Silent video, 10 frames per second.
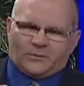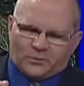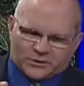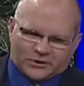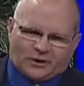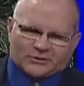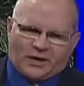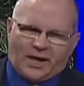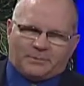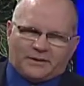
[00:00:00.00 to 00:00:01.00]
what's also
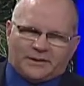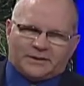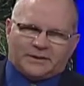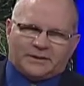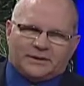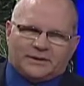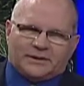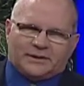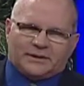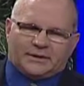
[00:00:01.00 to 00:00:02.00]
happening
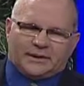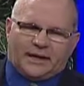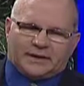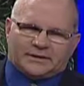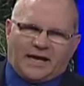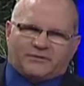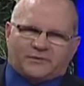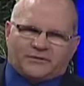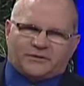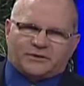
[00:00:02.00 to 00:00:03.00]
is
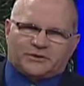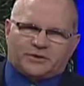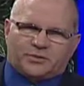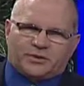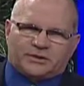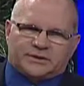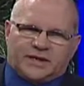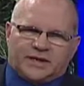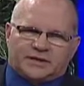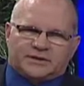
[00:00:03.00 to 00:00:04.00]
after visitors'
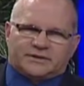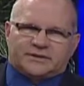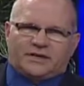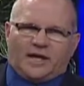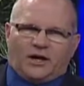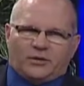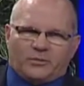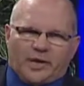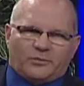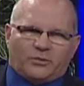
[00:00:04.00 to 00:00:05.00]
presentations, now the
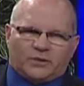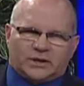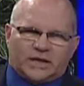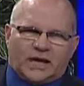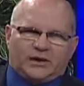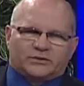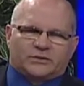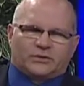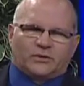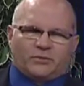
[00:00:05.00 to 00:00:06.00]
Maplewood
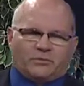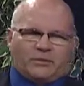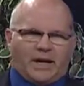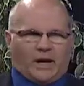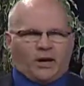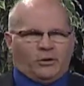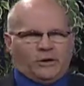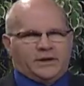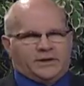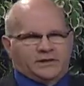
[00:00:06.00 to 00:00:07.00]
Council or the mayor
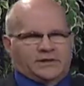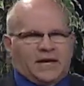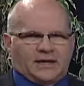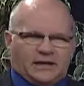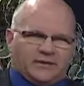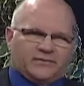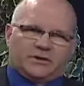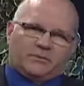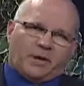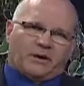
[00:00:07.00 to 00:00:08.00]
is kind of giving
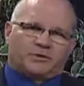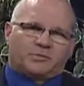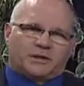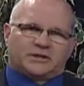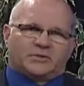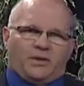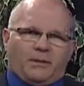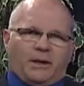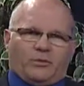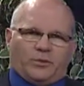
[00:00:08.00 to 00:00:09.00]
a mayor speech
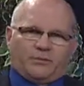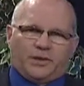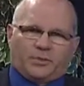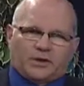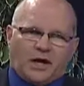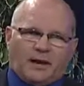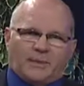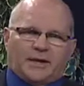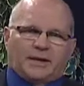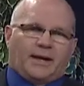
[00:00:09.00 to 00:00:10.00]
about what people
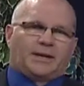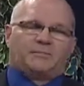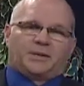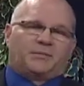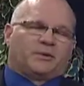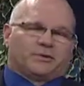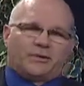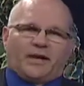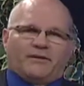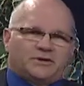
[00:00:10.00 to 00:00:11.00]
commented on, and people
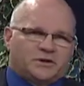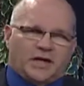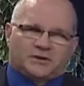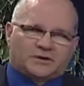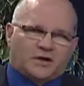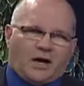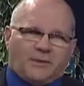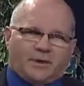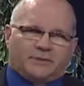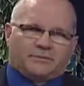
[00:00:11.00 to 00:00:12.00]
don't have a chance to
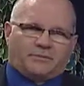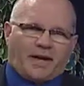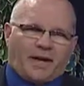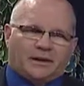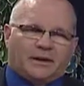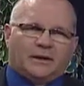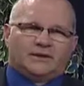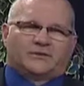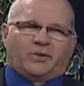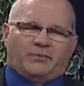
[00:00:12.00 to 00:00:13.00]
comment back.
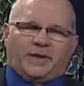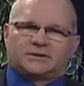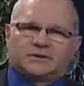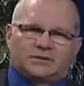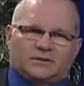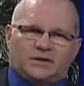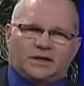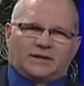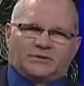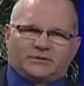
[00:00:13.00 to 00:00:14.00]
So it makes it look
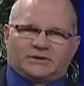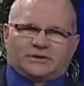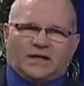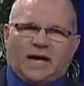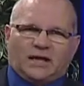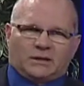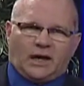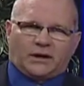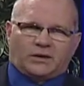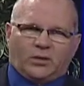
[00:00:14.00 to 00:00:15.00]
like there's a
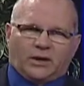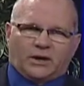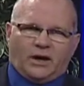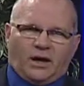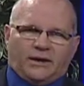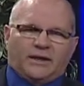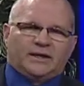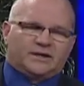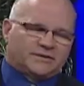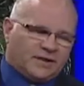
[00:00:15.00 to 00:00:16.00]
dialogue going on.
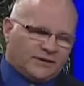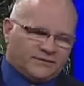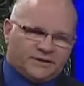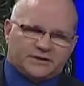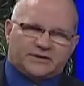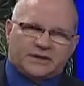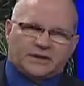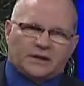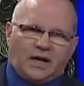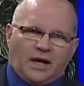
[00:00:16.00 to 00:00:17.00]
Instead of listening to
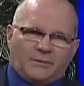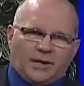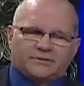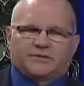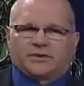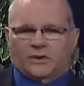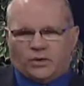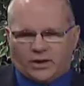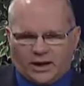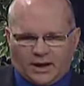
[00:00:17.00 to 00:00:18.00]
the comments and then
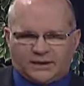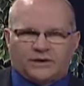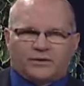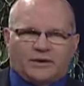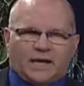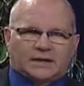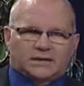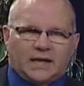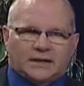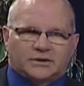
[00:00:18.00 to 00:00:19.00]
going on to your next
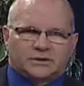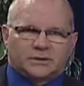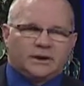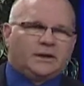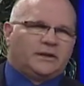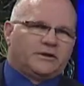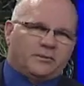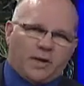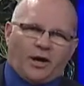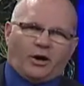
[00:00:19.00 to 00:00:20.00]
section, the
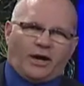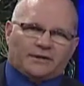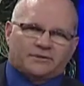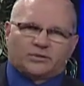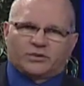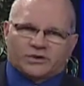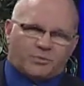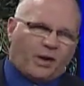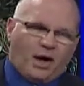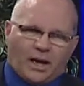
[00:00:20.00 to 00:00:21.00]
mayor has to
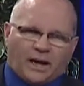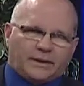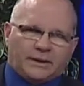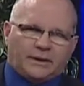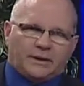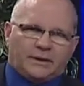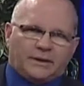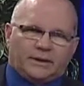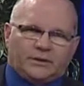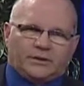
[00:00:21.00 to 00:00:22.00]
respond
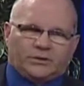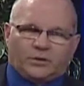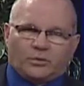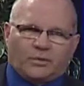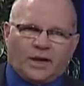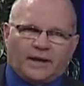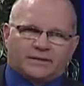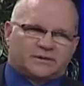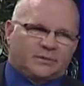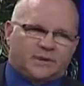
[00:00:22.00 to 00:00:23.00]
in her
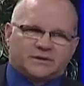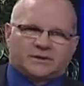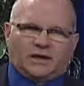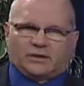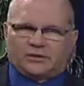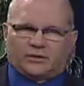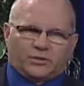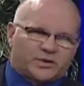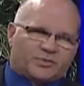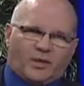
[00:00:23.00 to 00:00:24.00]
mind. Somebody's telling her to
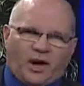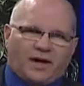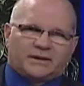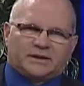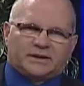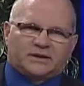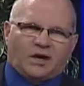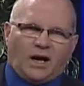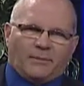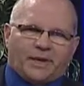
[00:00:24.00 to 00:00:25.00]
respond to these
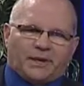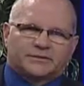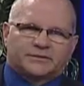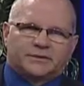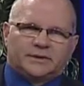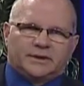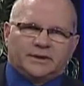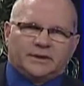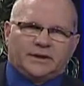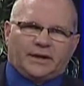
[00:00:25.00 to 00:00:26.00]
comments,
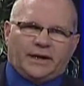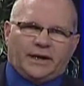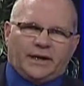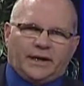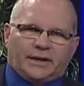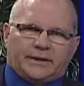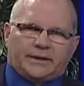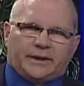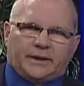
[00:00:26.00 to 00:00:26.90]
and